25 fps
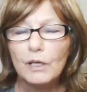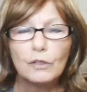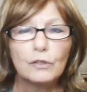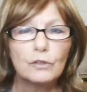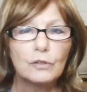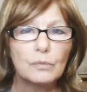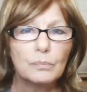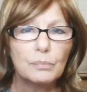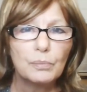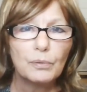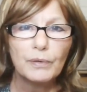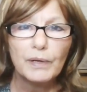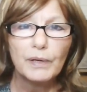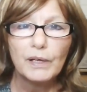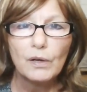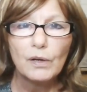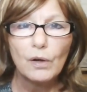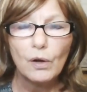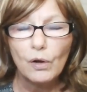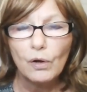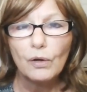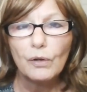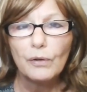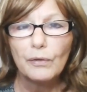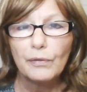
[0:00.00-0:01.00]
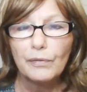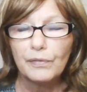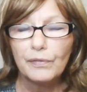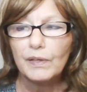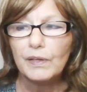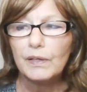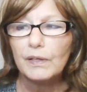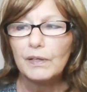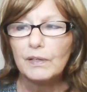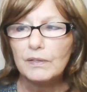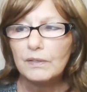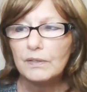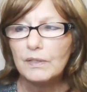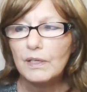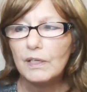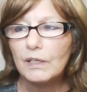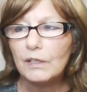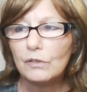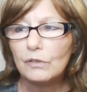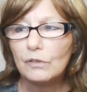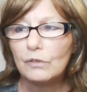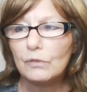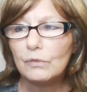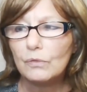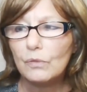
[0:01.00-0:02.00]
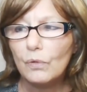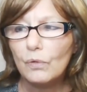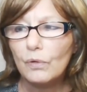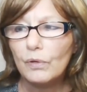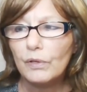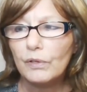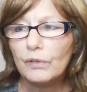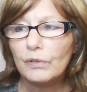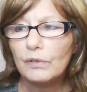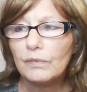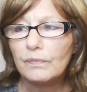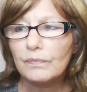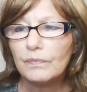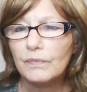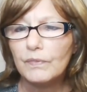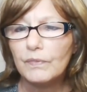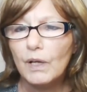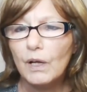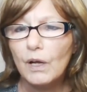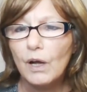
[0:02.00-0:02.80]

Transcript: to bring all things into order,